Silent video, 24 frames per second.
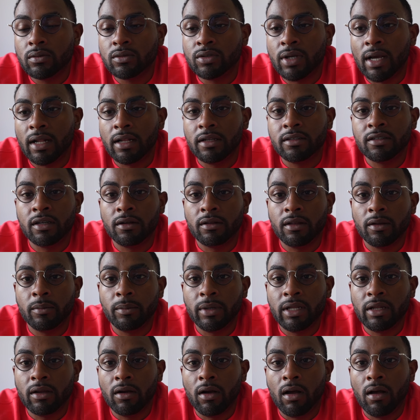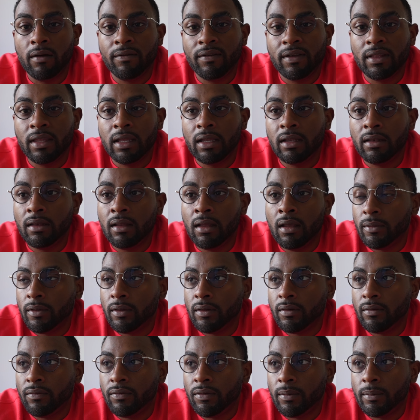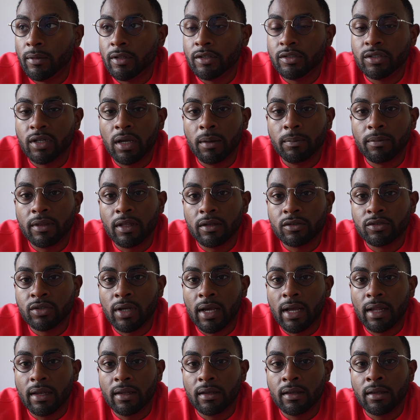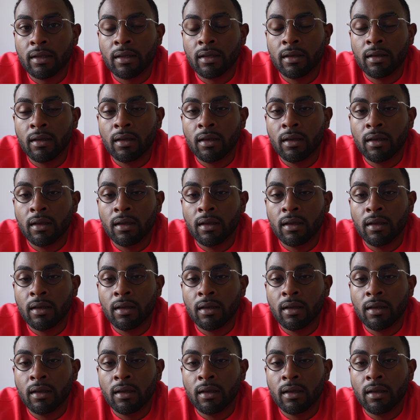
try to turn their meter off and then from the jump, they'll try to